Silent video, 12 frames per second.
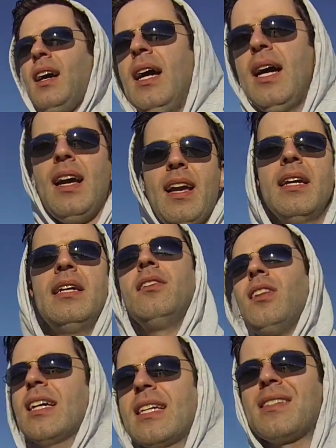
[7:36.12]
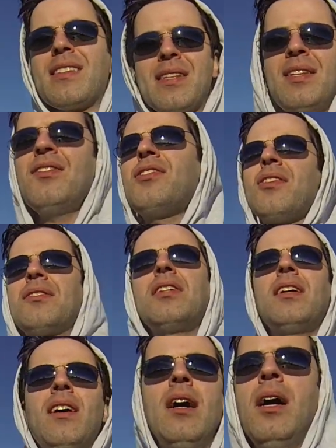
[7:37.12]
And he'll like insist on
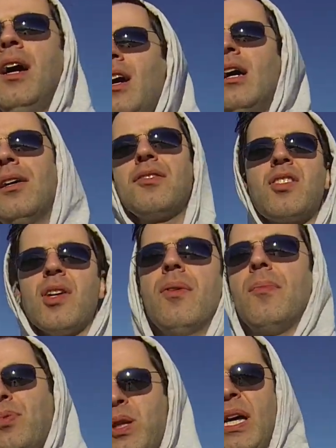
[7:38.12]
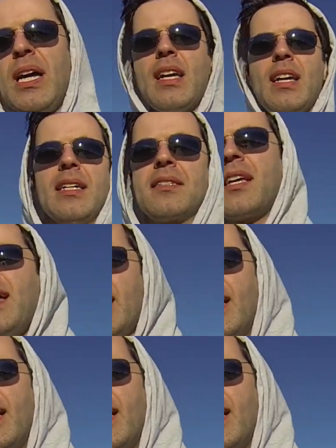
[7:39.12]
the on someone playing it